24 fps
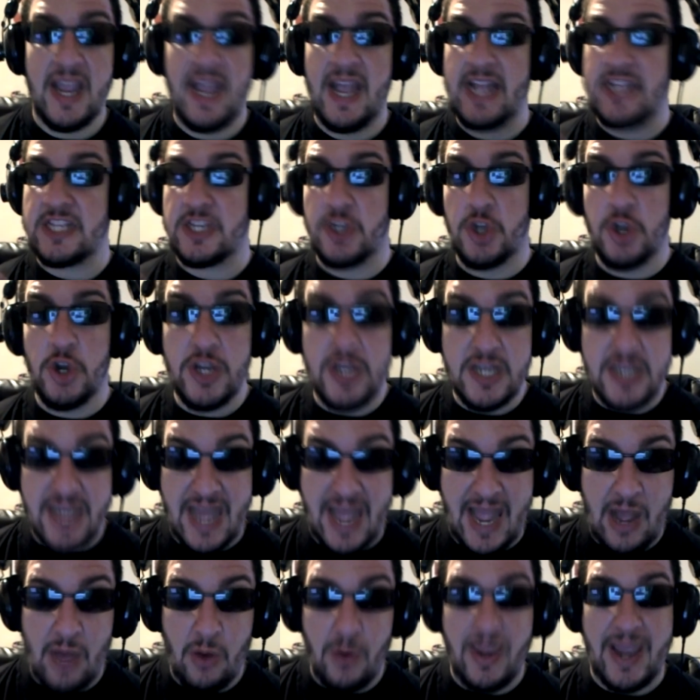It's good
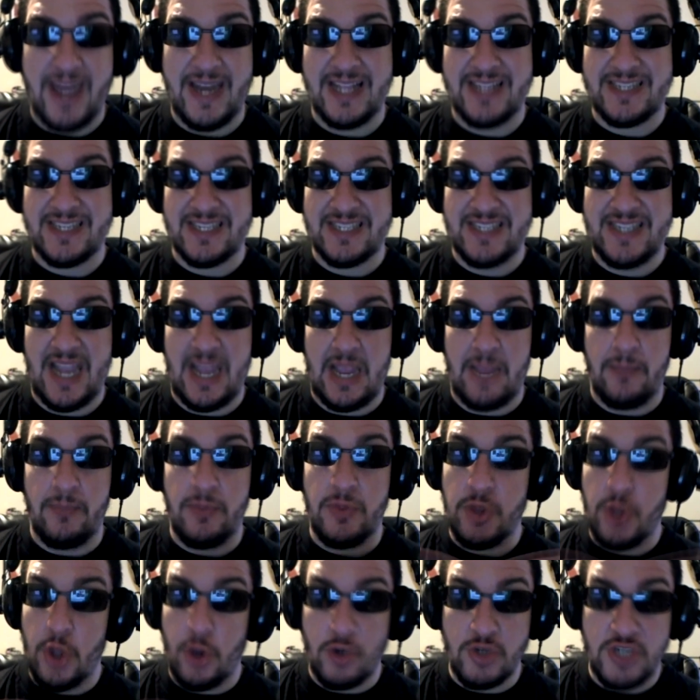now, and it's the same.
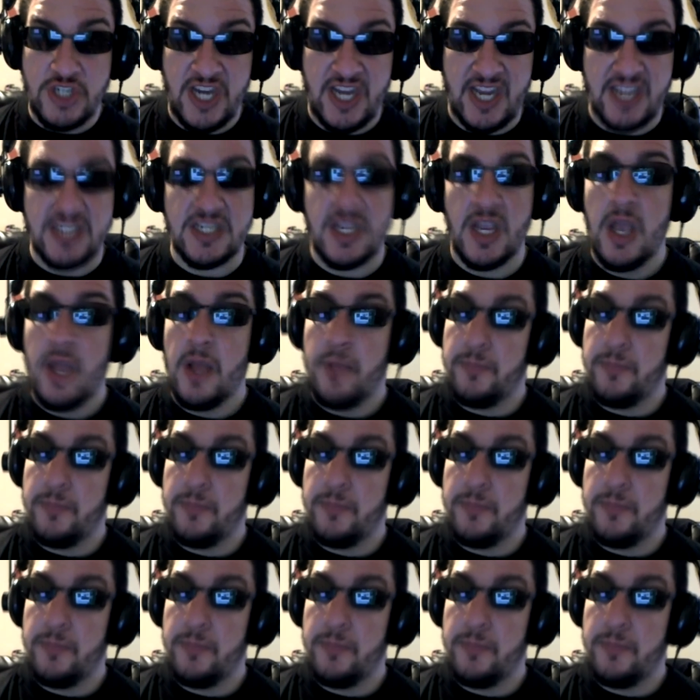No change.